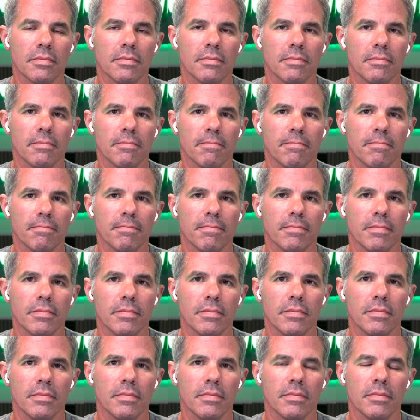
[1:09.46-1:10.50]

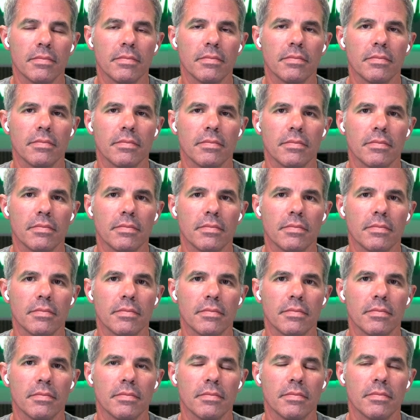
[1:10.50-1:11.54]

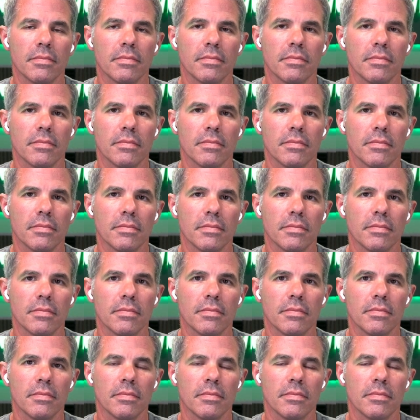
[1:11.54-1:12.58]

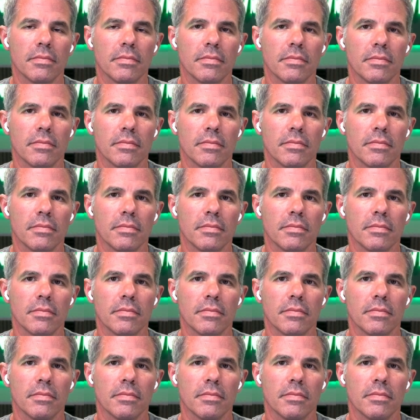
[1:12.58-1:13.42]
(not speaking)